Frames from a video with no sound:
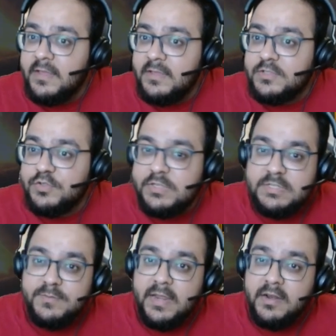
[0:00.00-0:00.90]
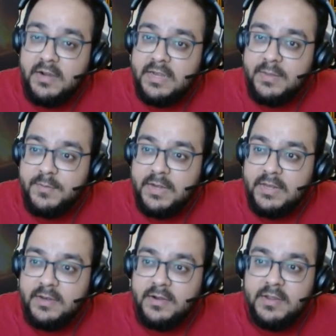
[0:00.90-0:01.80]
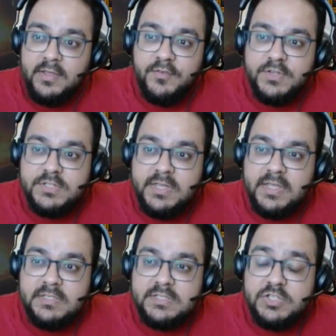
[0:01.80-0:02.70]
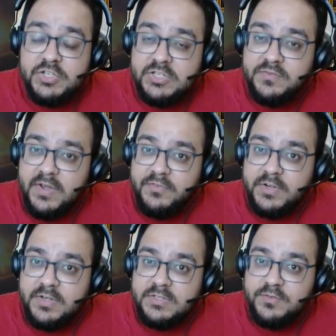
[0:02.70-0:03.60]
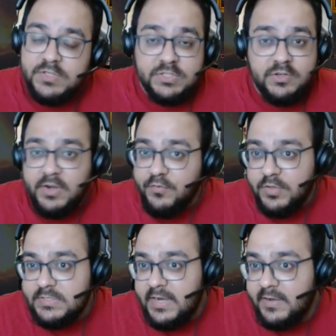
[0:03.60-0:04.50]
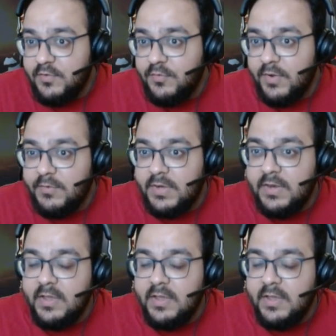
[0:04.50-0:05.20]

So this is my current team right here, which takes just 5 turns, which is great for the Sand Devil 5